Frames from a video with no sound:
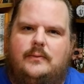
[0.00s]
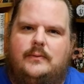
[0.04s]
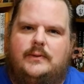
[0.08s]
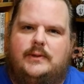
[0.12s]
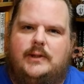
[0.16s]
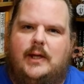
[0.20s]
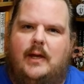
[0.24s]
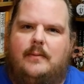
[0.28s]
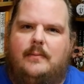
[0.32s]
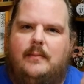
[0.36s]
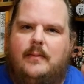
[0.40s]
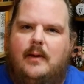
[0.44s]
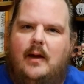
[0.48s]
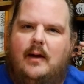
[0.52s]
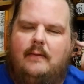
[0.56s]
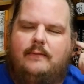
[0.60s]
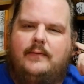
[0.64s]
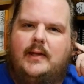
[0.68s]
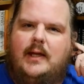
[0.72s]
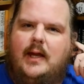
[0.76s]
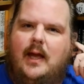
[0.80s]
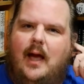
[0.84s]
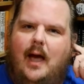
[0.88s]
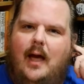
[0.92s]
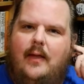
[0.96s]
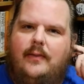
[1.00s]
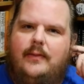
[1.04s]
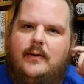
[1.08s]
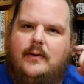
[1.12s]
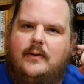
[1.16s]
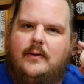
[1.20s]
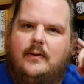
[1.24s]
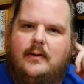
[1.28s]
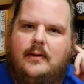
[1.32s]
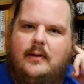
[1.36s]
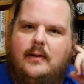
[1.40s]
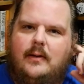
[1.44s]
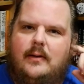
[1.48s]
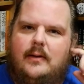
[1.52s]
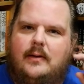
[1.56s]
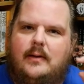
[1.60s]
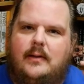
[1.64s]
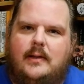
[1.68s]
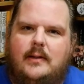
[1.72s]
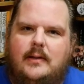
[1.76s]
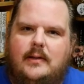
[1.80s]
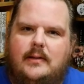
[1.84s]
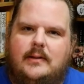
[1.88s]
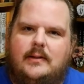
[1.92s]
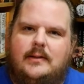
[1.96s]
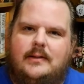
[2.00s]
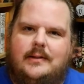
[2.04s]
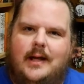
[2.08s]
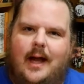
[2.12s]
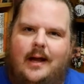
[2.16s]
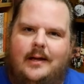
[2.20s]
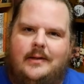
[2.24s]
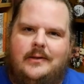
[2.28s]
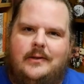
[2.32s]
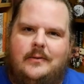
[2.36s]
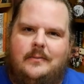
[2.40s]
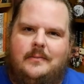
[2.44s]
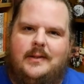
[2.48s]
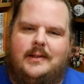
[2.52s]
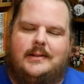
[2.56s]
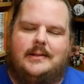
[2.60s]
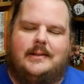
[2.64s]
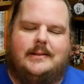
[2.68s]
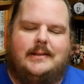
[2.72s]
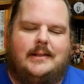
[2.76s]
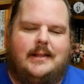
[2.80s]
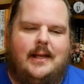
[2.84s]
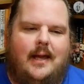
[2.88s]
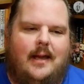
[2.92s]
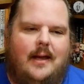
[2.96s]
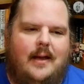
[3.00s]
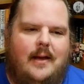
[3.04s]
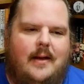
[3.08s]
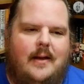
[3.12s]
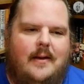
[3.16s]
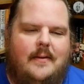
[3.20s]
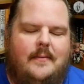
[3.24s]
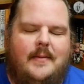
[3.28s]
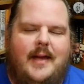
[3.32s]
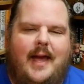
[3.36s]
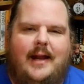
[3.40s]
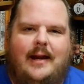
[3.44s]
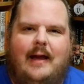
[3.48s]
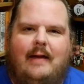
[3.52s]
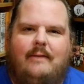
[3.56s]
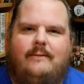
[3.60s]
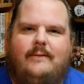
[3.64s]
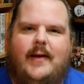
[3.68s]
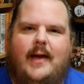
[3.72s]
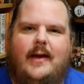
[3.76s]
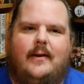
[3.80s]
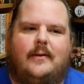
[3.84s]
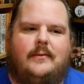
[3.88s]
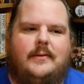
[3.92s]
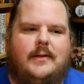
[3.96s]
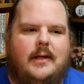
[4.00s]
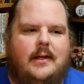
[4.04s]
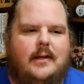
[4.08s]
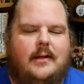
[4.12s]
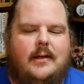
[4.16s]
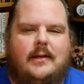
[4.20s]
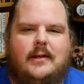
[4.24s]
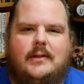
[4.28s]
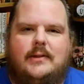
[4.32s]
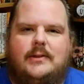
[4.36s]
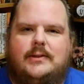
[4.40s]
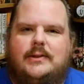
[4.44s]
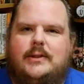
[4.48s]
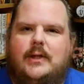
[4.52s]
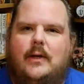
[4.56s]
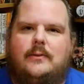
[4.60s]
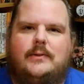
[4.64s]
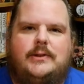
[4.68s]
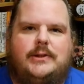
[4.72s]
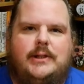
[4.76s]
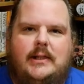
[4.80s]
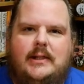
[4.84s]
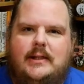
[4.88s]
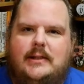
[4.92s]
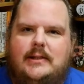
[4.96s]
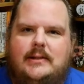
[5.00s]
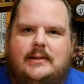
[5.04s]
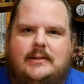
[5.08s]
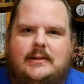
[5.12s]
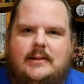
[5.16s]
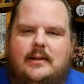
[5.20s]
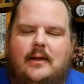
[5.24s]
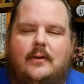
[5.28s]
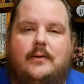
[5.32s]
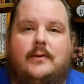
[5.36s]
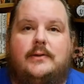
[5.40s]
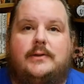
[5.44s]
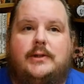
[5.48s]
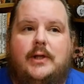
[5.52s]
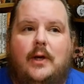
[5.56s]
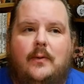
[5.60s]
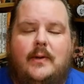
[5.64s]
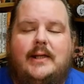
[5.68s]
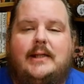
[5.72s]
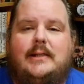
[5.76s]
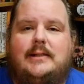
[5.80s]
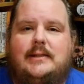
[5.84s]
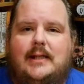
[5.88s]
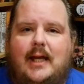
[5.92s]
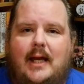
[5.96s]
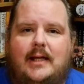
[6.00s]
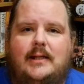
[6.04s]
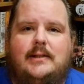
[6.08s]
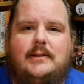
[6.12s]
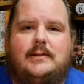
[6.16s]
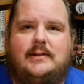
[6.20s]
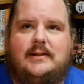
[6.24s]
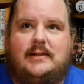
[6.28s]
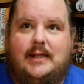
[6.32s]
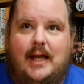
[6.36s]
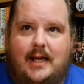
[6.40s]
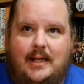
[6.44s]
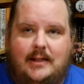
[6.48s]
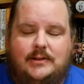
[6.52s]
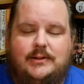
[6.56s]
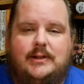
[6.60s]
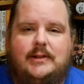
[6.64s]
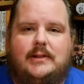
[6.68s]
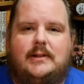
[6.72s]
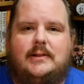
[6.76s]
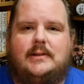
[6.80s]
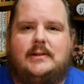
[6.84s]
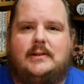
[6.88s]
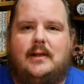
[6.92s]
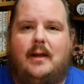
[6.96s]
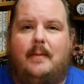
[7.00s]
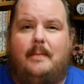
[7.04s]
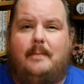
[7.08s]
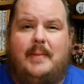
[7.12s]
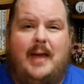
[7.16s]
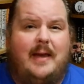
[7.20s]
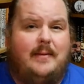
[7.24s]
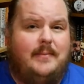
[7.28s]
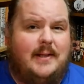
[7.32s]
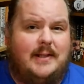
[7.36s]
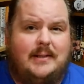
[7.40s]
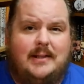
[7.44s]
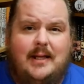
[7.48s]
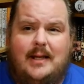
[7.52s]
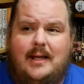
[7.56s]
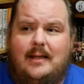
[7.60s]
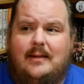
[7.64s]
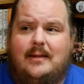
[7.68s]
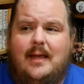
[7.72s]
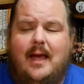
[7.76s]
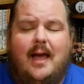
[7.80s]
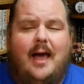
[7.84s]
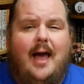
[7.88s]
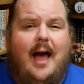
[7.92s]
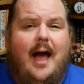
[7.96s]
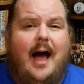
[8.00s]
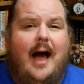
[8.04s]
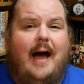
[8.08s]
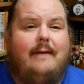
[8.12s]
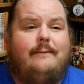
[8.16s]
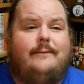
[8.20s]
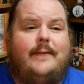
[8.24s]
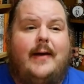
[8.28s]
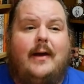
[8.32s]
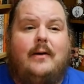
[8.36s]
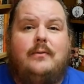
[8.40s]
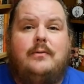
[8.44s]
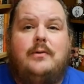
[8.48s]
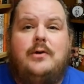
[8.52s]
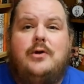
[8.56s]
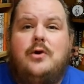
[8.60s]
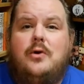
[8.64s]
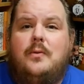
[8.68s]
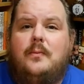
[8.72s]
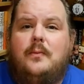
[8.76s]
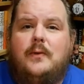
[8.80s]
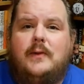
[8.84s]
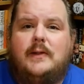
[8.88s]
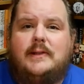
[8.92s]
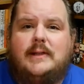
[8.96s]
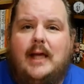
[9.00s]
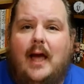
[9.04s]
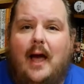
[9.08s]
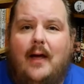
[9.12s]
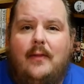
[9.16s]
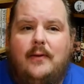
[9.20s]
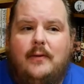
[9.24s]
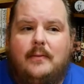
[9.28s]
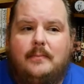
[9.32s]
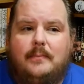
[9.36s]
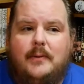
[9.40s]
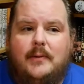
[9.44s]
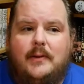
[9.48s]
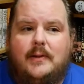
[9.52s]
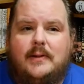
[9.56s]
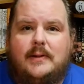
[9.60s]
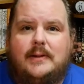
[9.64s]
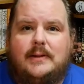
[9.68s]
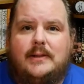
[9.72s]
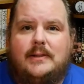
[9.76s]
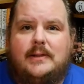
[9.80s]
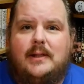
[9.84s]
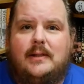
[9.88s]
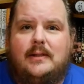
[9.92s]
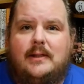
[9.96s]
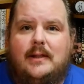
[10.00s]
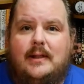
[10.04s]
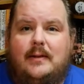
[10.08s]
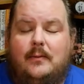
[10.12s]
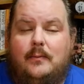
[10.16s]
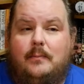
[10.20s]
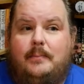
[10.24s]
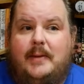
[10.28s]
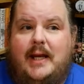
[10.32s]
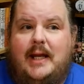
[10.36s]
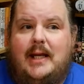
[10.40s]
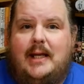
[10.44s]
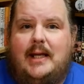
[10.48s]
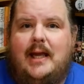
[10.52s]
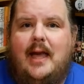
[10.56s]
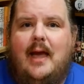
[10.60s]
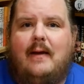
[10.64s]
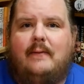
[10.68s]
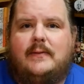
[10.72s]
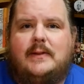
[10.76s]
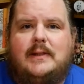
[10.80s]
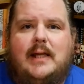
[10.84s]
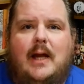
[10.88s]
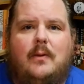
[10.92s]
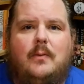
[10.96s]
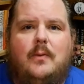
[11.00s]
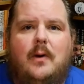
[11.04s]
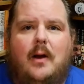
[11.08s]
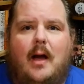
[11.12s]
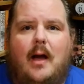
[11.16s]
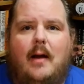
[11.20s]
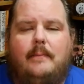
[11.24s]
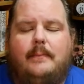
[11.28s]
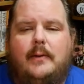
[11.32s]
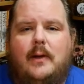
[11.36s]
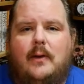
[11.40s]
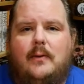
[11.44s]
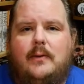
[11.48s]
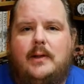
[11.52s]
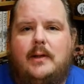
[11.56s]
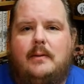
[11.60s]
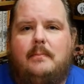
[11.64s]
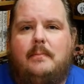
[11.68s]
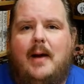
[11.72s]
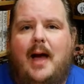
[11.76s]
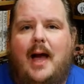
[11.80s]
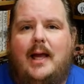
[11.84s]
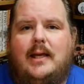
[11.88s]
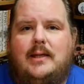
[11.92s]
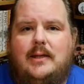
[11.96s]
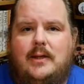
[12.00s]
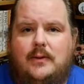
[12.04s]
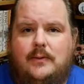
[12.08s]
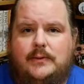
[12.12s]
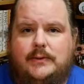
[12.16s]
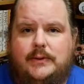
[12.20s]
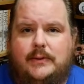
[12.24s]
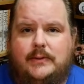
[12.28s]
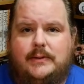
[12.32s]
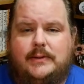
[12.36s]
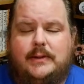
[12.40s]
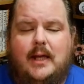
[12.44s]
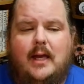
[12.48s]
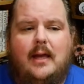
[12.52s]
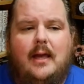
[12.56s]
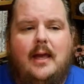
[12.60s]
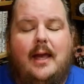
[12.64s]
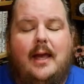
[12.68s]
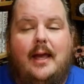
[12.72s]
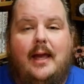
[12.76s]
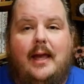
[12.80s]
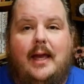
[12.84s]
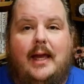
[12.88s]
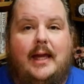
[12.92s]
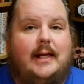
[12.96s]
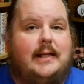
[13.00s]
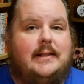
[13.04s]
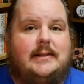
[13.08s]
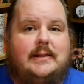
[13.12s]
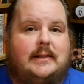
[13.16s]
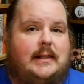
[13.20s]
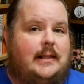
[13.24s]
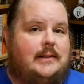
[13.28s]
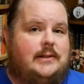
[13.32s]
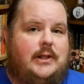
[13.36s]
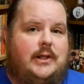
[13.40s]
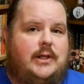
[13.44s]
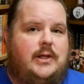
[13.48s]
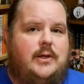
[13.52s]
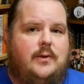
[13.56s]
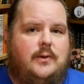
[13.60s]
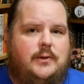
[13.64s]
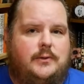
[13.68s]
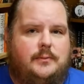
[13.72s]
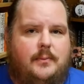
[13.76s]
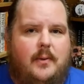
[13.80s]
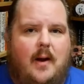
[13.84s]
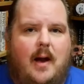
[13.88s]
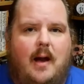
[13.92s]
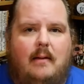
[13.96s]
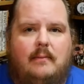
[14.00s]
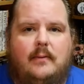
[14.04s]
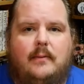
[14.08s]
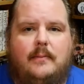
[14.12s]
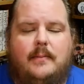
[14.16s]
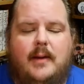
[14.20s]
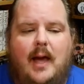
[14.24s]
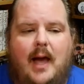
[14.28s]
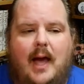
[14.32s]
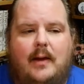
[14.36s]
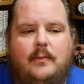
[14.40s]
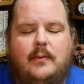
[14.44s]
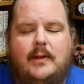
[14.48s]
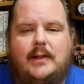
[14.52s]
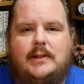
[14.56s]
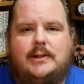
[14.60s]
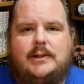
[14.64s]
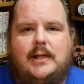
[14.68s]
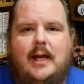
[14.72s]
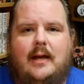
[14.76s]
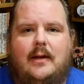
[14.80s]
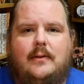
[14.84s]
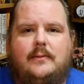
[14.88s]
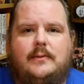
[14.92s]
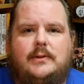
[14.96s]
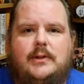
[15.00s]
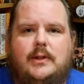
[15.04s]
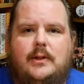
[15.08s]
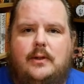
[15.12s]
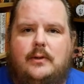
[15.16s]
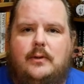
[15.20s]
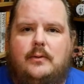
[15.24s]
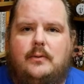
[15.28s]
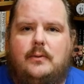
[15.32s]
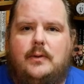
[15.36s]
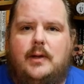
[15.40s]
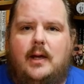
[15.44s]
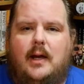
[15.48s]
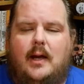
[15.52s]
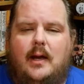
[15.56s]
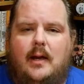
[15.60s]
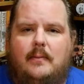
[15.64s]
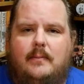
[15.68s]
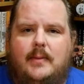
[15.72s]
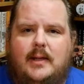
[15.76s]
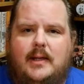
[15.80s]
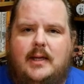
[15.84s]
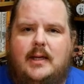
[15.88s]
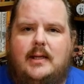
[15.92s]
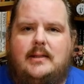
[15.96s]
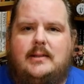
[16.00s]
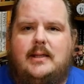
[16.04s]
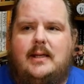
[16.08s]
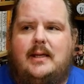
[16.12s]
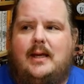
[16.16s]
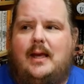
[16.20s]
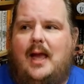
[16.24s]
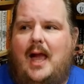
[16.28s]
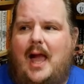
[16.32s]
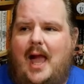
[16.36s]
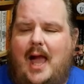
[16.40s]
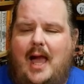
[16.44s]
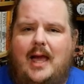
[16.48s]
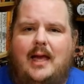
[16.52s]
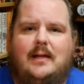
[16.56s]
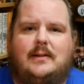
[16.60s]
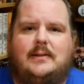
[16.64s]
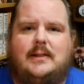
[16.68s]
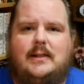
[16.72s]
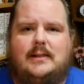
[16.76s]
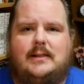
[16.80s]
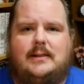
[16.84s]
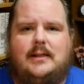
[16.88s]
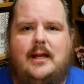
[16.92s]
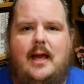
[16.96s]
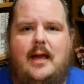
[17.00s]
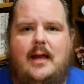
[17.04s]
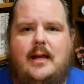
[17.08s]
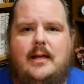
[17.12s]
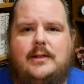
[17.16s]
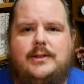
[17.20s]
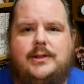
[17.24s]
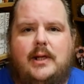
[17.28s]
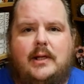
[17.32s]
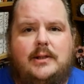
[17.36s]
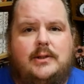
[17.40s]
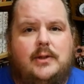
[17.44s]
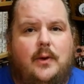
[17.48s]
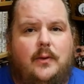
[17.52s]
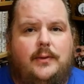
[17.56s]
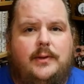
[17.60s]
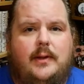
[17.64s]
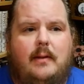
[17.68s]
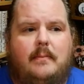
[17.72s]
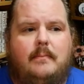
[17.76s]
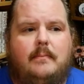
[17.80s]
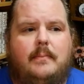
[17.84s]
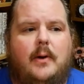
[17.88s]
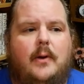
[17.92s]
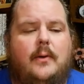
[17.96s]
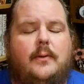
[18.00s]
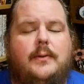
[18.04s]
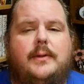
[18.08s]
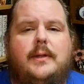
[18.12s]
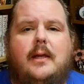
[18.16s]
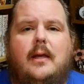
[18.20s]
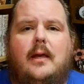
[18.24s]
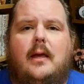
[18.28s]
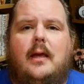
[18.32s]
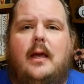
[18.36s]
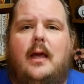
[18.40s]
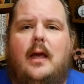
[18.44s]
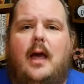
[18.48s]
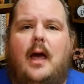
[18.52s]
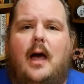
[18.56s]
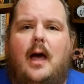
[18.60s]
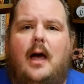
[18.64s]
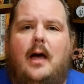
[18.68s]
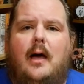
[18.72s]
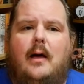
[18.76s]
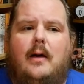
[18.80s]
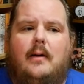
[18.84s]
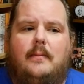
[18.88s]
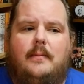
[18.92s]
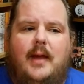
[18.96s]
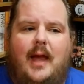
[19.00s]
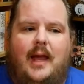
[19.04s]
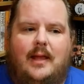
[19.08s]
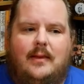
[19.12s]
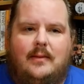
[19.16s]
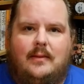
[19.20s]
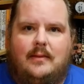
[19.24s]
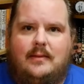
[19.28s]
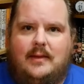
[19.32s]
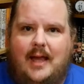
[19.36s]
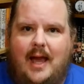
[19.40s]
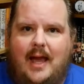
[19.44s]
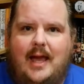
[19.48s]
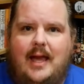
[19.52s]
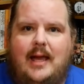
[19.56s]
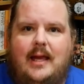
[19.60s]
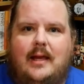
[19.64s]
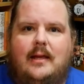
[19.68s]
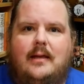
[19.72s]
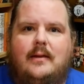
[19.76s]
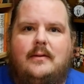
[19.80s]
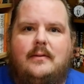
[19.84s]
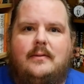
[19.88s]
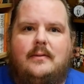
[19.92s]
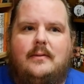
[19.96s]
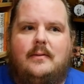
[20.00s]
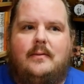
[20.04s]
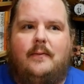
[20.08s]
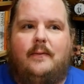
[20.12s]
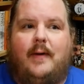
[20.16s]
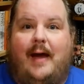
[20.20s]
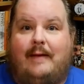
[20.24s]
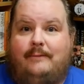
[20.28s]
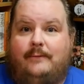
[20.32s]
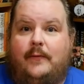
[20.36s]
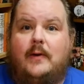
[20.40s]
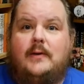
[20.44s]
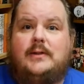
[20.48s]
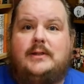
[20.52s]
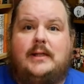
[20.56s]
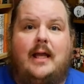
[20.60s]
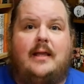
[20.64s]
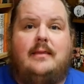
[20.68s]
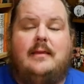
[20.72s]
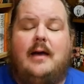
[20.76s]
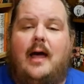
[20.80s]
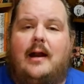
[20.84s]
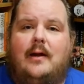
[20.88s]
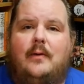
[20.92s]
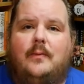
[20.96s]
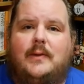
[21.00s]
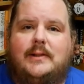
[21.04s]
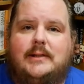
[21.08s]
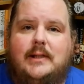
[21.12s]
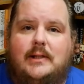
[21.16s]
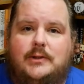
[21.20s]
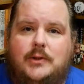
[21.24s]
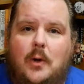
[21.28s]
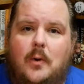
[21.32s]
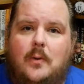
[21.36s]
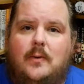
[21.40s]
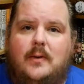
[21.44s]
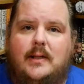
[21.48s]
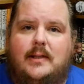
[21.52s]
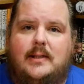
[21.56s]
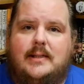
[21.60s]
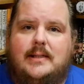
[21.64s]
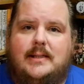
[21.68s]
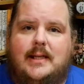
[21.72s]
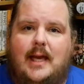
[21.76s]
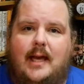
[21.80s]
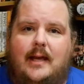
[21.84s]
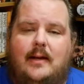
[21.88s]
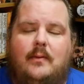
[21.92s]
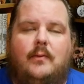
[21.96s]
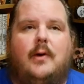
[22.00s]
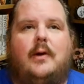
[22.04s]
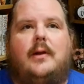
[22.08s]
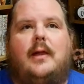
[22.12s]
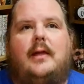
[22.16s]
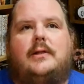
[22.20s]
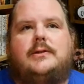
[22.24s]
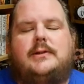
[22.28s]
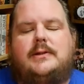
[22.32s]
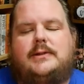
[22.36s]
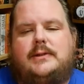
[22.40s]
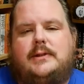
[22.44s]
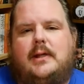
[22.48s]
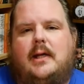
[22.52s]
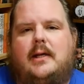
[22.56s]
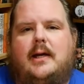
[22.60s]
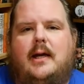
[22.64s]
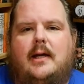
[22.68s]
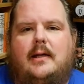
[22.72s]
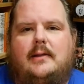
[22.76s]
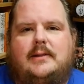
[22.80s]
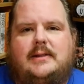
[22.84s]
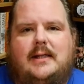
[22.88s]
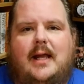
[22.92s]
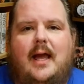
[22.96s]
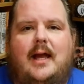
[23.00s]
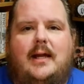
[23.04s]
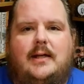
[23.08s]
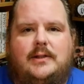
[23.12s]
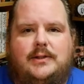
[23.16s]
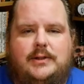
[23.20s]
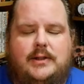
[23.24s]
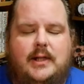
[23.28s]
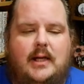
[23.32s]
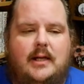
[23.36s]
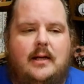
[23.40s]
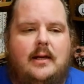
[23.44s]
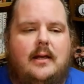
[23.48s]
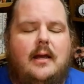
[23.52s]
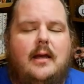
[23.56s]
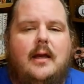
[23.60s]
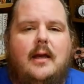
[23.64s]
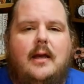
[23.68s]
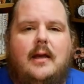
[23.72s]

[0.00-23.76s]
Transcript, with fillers: some of the other documents, um, and I found Zoe or Zoe Stage's Baby Teeth. I found numerous other books, PDFs that were uploaded by users it is it's a huge problem. I reached out to uh, McKinty and to Stage, and I told them both, um, and they at first they thought it was a torrent site. Well, uh, Stage did.